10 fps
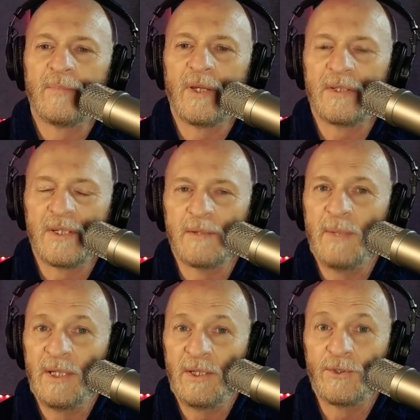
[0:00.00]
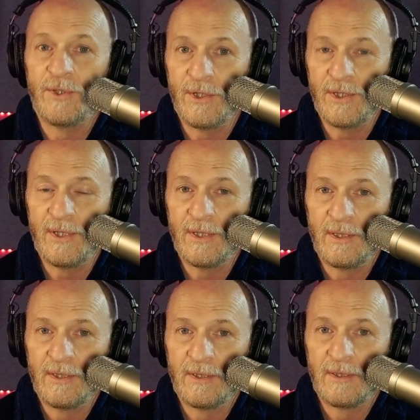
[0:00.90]
That doesn't mean they're good.
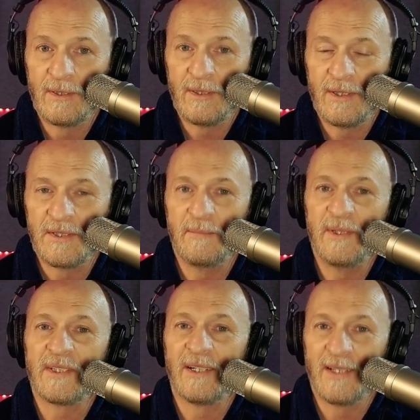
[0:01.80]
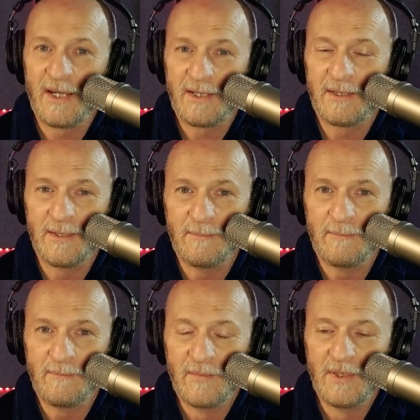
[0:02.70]
It just means I liked
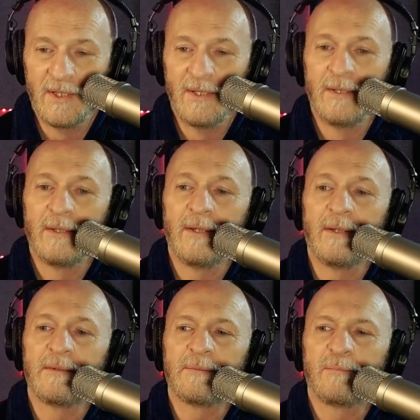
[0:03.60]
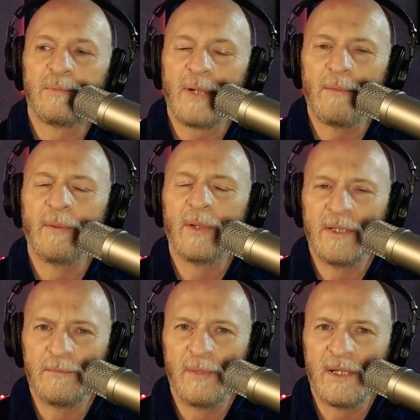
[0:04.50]
them. And it's probably
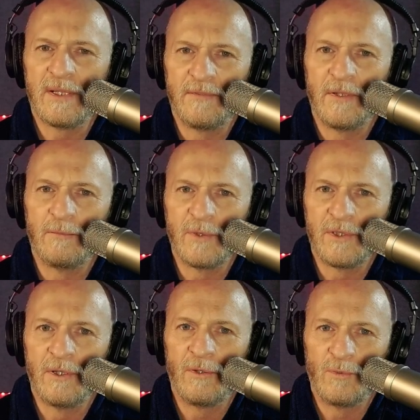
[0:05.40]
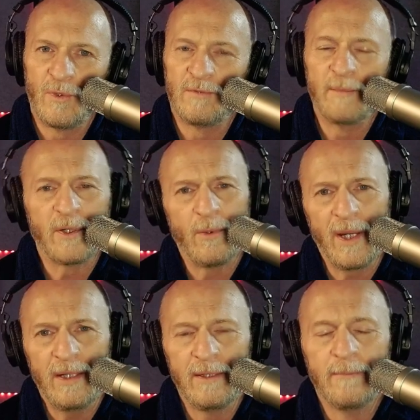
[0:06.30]
his best film was Lone Wolf
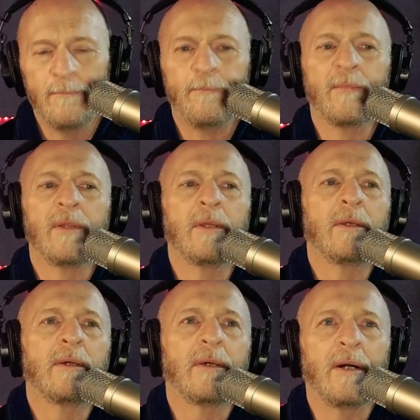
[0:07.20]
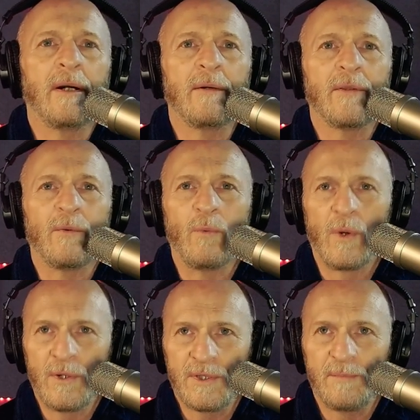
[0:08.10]
McQuade. The
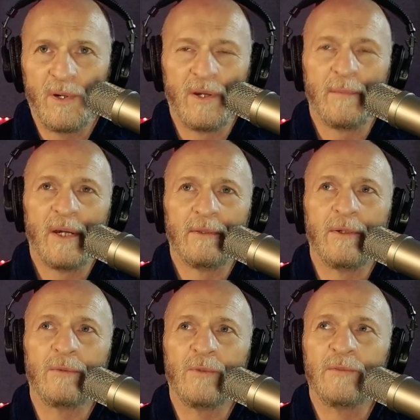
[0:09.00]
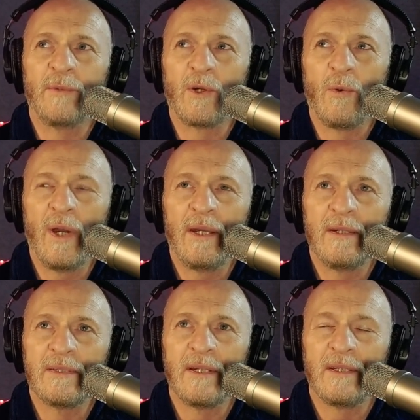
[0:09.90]
worst part about Lone Wolf McQuade
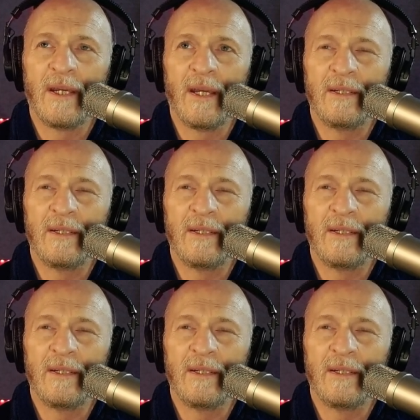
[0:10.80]
is that they